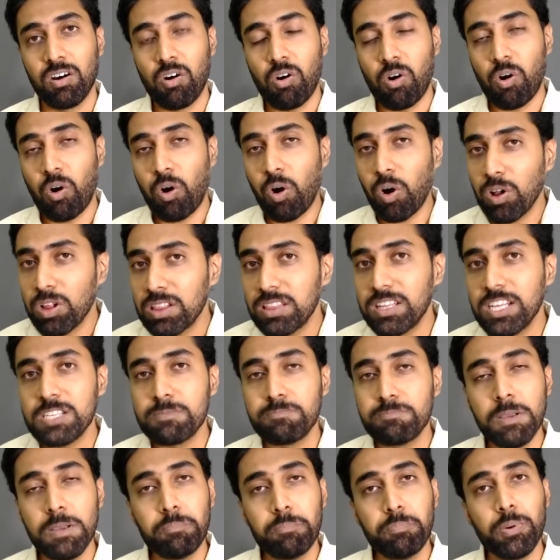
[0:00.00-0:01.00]
All these
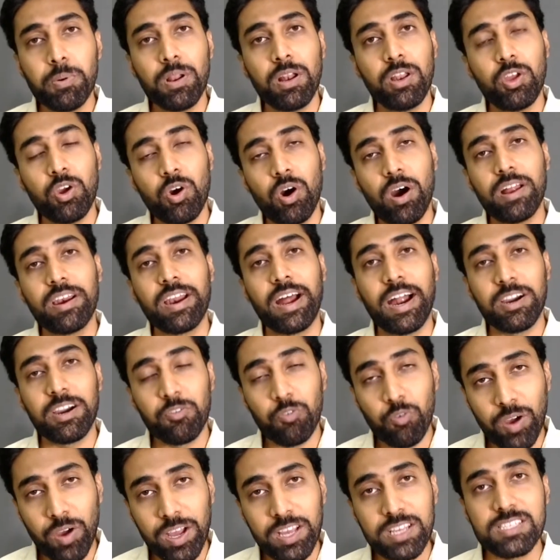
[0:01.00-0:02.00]
people you are
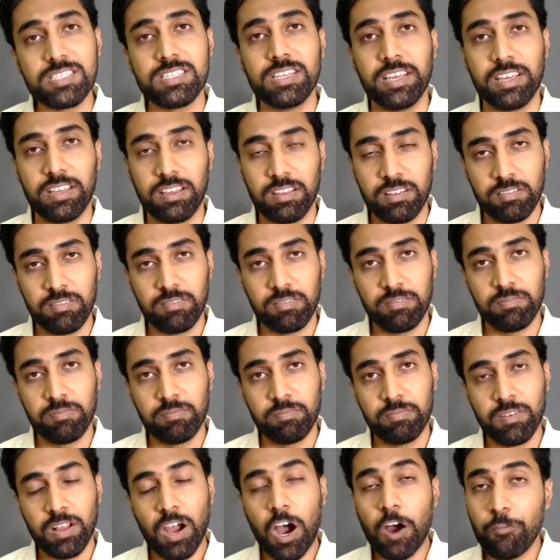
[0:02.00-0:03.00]
advising.
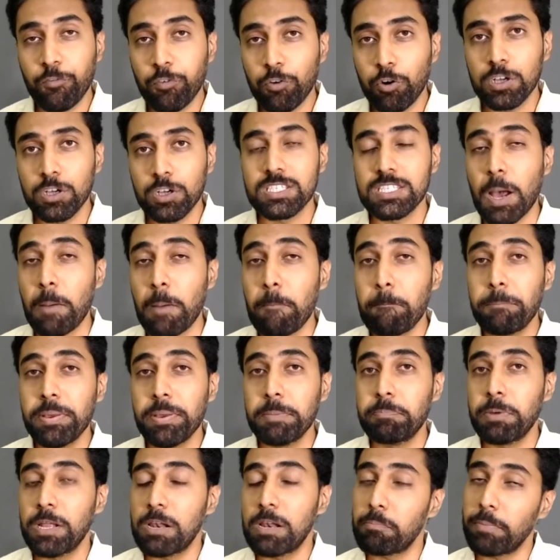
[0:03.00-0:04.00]
Of course, some
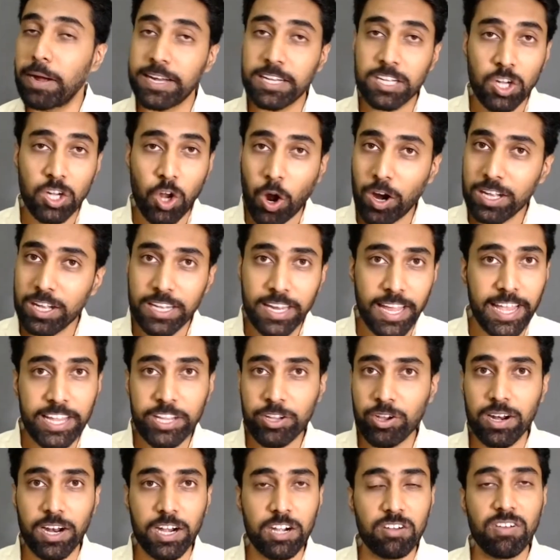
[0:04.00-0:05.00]
people might not take
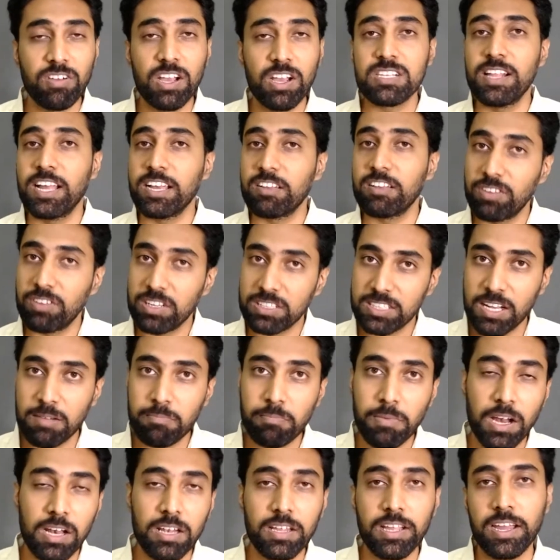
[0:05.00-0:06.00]
your advice like Vijay
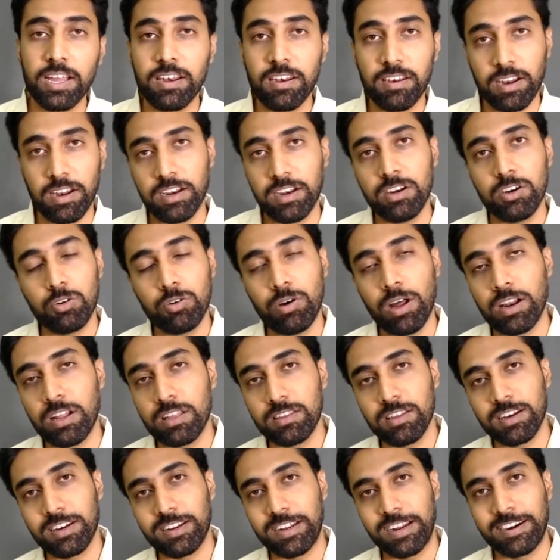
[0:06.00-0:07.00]
Mallya and run to
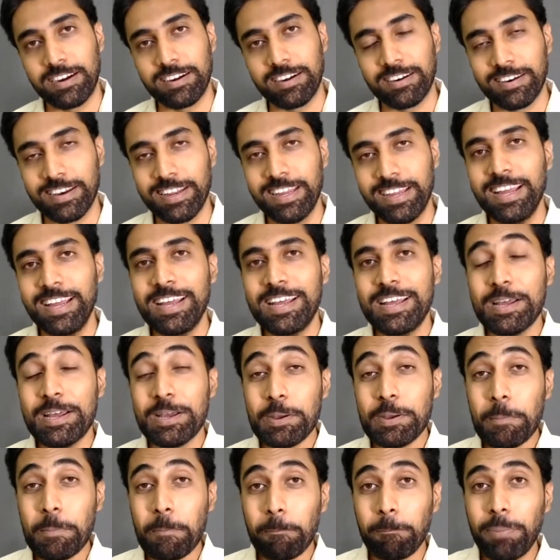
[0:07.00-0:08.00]
another country.
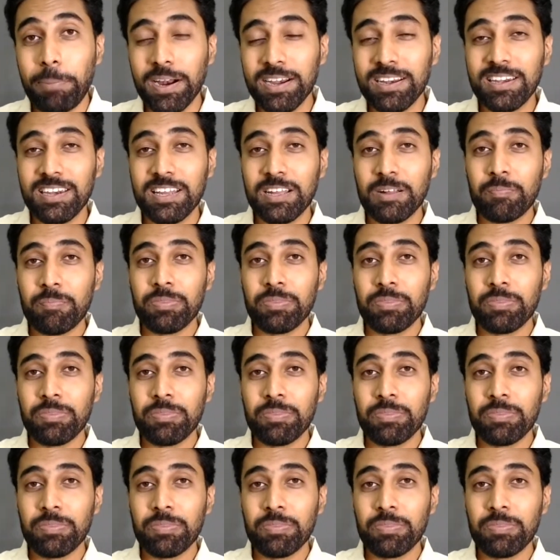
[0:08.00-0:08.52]
But